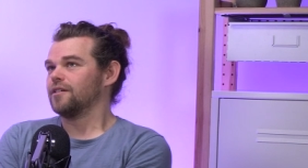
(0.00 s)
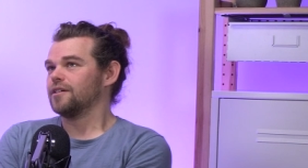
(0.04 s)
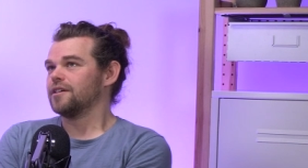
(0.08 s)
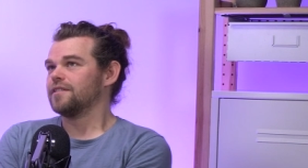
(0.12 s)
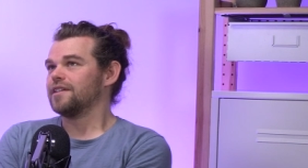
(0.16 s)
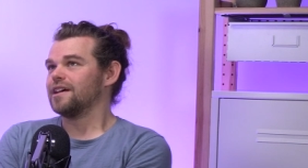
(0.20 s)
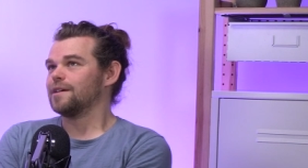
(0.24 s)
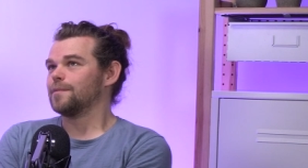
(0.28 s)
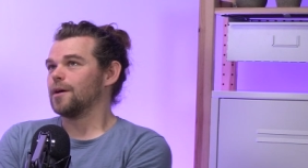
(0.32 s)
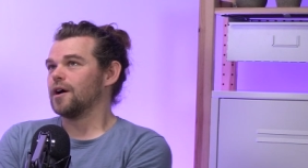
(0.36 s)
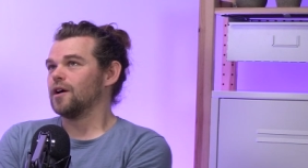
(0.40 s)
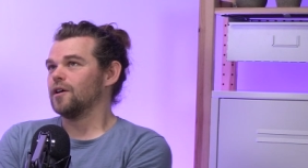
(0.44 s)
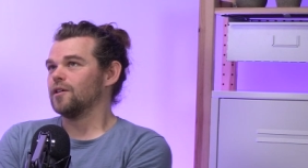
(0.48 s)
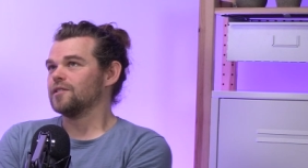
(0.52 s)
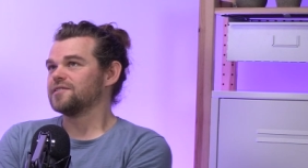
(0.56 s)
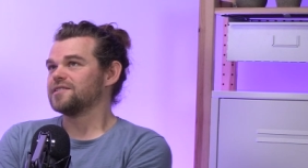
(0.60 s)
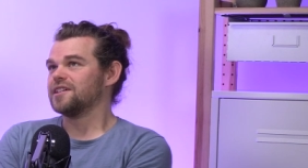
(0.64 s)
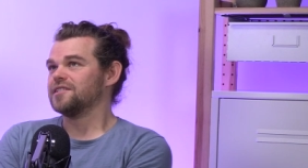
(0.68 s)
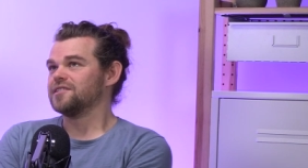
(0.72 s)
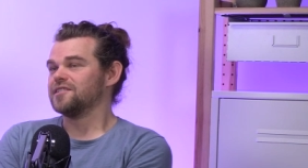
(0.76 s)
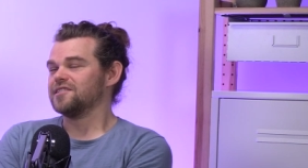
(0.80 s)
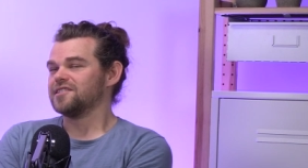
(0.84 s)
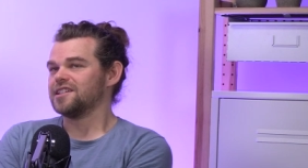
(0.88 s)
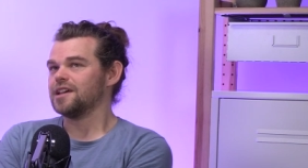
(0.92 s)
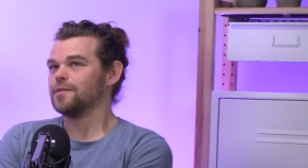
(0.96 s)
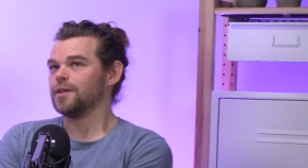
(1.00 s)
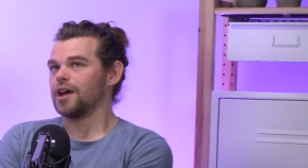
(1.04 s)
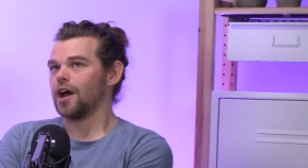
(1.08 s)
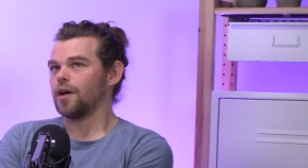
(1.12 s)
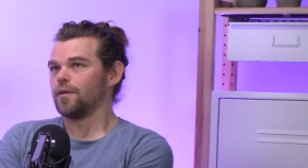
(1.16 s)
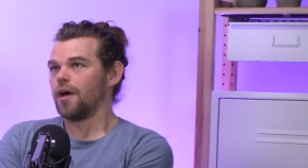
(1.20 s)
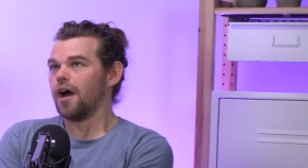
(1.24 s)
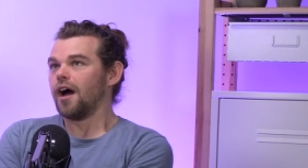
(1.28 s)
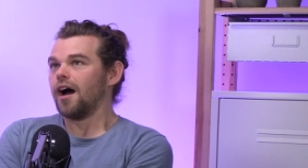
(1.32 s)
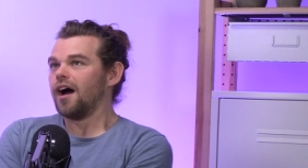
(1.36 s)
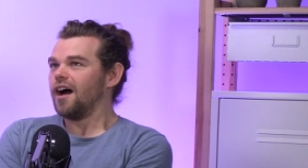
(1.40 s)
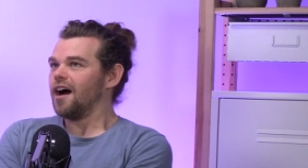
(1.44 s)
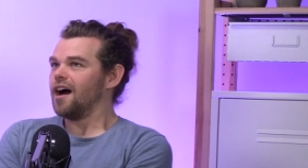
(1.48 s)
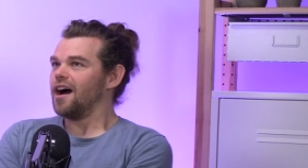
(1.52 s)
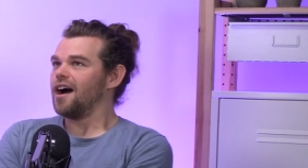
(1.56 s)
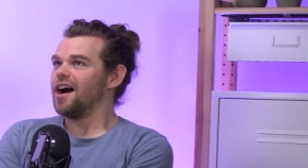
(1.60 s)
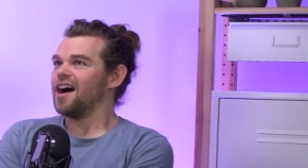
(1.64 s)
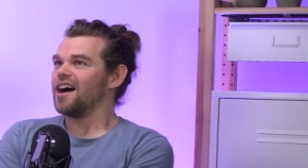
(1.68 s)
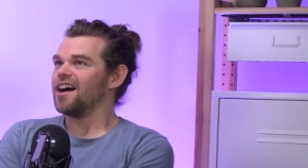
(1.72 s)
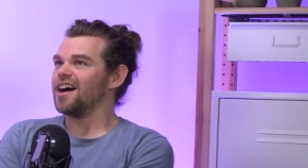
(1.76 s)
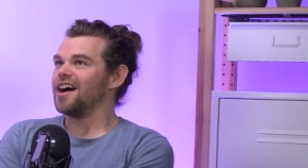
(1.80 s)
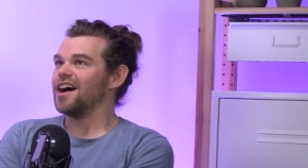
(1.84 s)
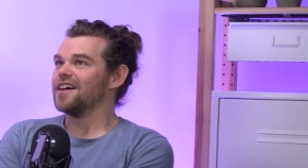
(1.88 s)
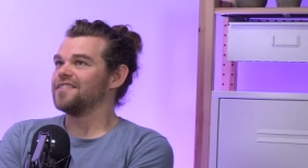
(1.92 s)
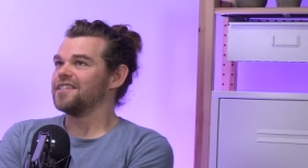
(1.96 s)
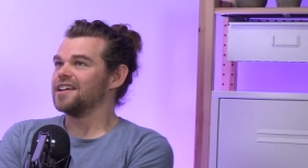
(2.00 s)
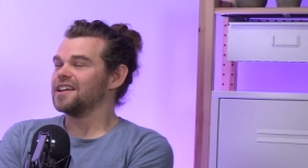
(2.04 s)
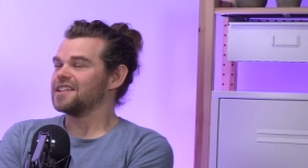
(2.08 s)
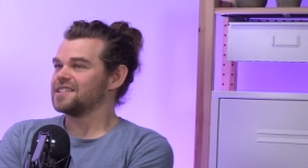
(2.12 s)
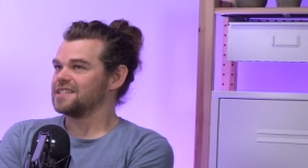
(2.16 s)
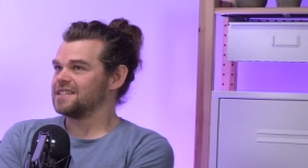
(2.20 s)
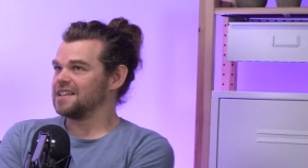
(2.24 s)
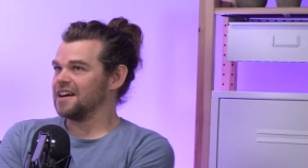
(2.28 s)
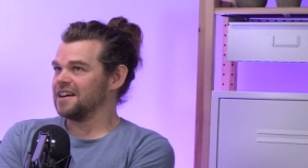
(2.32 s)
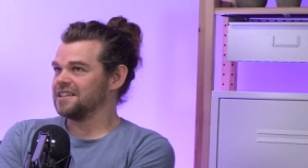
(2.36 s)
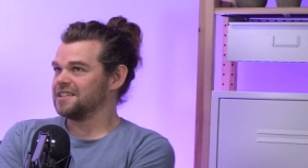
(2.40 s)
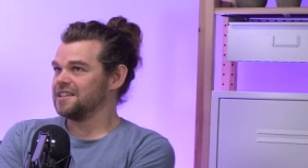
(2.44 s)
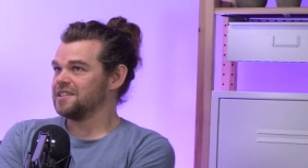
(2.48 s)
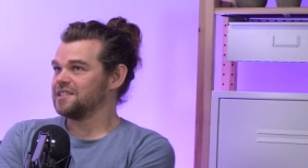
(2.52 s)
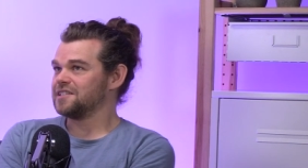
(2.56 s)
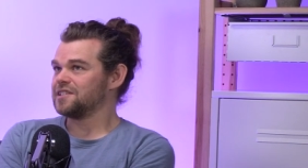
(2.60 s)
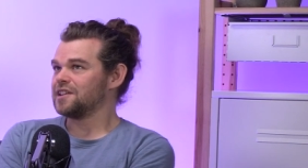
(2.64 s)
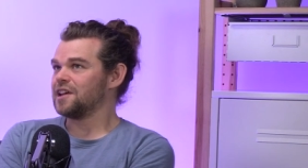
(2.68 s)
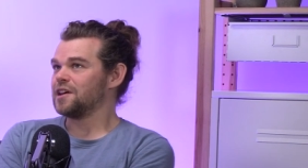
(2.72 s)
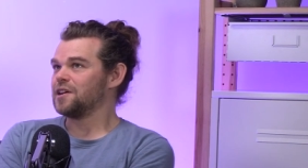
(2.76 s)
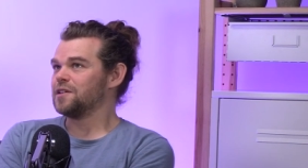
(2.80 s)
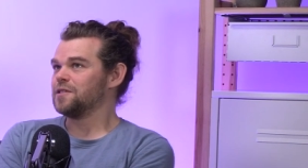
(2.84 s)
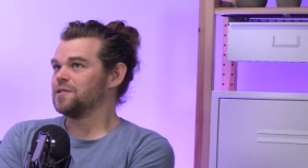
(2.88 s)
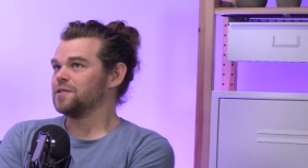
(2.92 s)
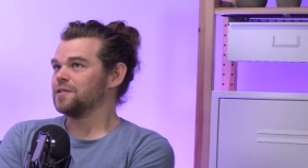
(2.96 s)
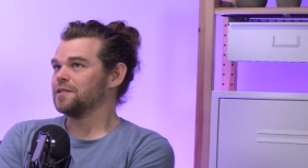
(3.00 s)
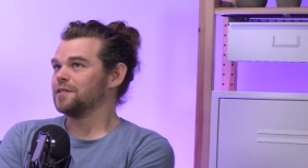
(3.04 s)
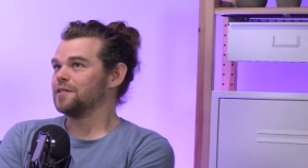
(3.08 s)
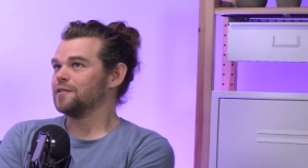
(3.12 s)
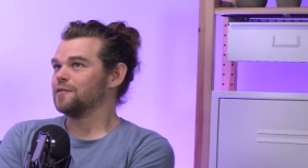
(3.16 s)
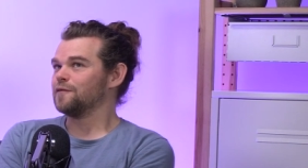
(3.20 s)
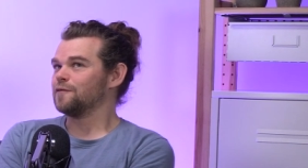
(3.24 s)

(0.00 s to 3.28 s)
I've got to think about a whole sentence. Here we go. I think it started slow